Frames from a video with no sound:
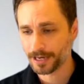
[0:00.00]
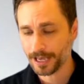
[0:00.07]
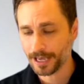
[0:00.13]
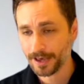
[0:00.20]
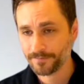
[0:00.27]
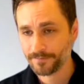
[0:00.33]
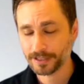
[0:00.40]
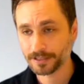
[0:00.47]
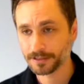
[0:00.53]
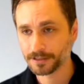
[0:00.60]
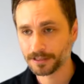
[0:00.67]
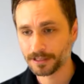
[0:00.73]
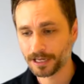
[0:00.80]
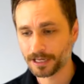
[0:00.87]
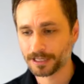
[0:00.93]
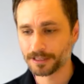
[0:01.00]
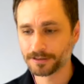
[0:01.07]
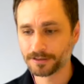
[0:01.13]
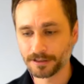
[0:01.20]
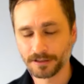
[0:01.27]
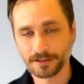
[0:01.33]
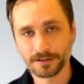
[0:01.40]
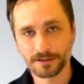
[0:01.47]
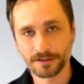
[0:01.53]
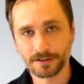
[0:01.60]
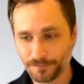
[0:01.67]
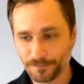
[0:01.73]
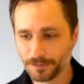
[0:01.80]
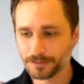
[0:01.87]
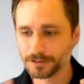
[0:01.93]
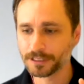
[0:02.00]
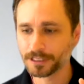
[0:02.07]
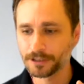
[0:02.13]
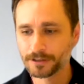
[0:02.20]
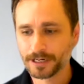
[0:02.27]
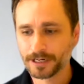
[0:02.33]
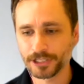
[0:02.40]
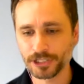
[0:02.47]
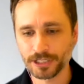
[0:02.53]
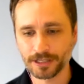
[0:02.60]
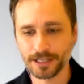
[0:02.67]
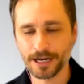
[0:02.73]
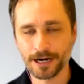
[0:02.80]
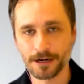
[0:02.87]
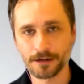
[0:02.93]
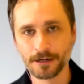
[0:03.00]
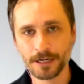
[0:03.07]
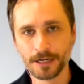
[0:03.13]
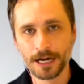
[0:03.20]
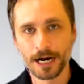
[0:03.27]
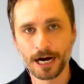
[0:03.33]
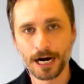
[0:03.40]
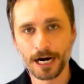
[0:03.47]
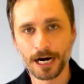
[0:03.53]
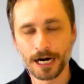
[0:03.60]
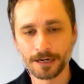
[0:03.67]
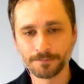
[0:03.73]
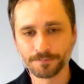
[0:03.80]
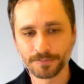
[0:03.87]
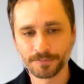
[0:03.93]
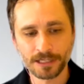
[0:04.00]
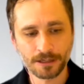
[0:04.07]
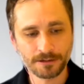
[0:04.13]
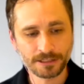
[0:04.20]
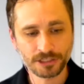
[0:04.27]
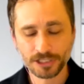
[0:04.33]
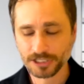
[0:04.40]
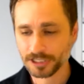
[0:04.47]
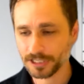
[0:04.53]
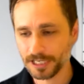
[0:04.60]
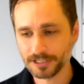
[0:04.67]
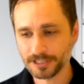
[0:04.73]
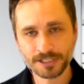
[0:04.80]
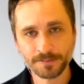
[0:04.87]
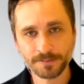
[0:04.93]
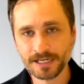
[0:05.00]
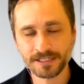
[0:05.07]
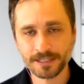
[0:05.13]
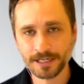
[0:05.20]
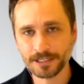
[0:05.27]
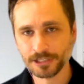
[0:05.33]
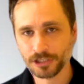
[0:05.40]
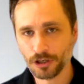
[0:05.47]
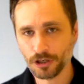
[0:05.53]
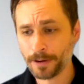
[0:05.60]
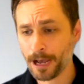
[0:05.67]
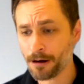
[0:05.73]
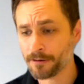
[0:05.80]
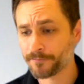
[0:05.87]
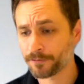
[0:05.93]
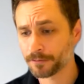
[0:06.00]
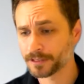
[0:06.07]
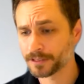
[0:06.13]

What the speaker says: having the full integration there, you know, it just makes things so powerful.